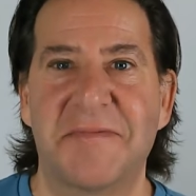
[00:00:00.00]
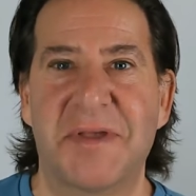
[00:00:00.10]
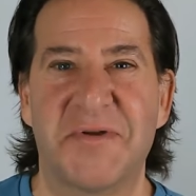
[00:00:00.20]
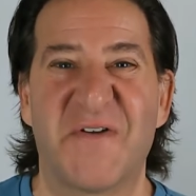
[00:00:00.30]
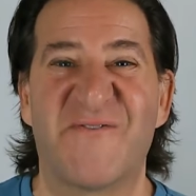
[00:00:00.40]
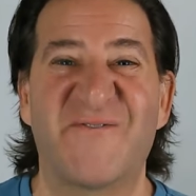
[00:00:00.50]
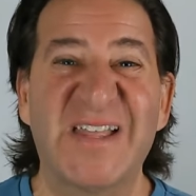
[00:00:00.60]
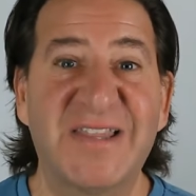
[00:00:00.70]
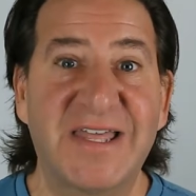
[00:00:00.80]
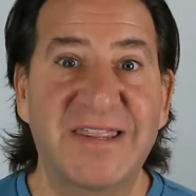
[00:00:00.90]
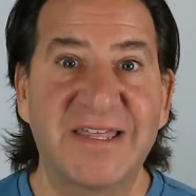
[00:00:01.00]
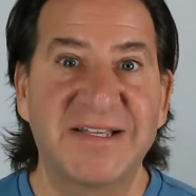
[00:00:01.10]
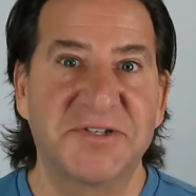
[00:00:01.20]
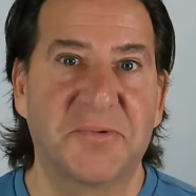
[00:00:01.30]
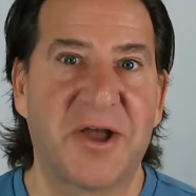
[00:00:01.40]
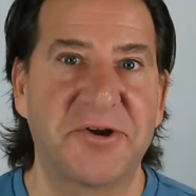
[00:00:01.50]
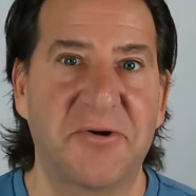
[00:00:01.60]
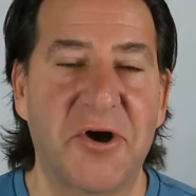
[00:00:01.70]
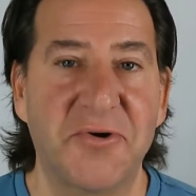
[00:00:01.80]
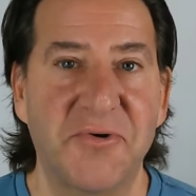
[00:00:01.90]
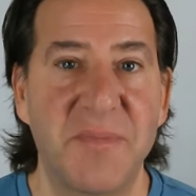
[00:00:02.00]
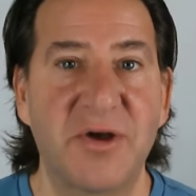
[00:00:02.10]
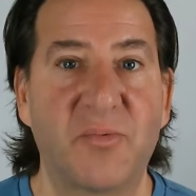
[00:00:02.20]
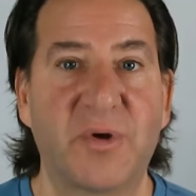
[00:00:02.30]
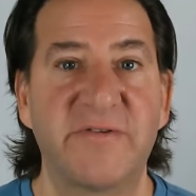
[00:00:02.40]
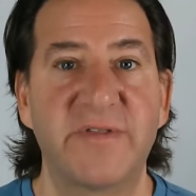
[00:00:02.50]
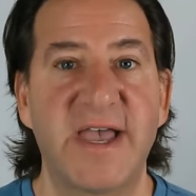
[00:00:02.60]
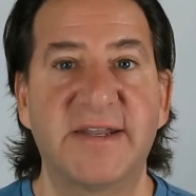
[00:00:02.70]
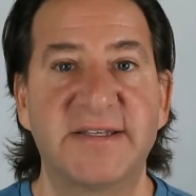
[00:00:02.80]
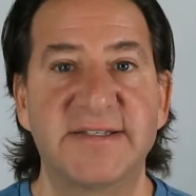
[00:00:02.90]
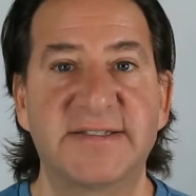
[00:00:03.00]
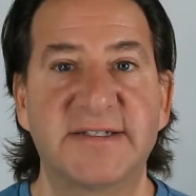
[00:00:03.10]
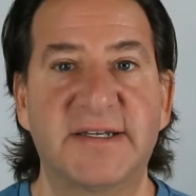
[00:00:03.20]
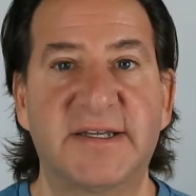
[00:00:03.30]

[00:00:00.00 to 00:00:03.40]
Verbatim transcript: maybe you're feeling things around your home, whatever that is,